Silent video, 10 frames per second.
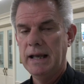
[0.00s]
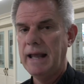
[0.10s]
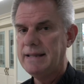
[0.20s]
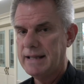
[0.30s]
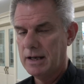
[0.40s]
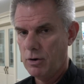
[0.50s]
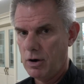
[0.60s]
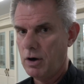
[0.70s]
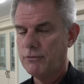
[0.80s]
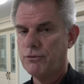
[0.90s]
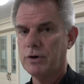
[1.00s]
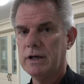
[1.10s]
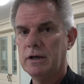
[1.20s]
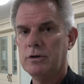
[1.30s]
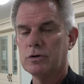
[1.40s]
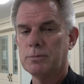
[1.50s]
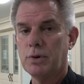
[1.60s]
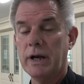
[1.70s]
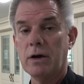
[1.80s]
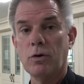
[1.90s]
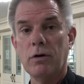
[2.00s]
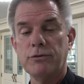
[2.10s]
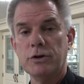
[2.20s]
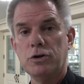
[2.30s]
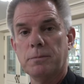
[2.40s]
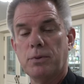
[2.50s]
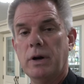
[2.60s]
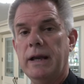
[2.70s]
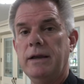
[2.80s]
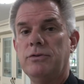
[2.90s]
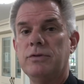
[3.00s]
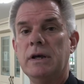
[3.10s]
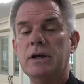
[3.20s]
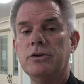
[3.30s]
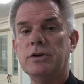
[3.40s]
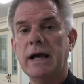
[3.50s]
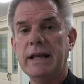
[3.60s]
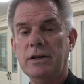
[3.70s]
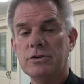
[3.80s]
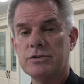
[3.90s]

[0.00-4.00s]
and then offering your prayer, offering your praise, uniting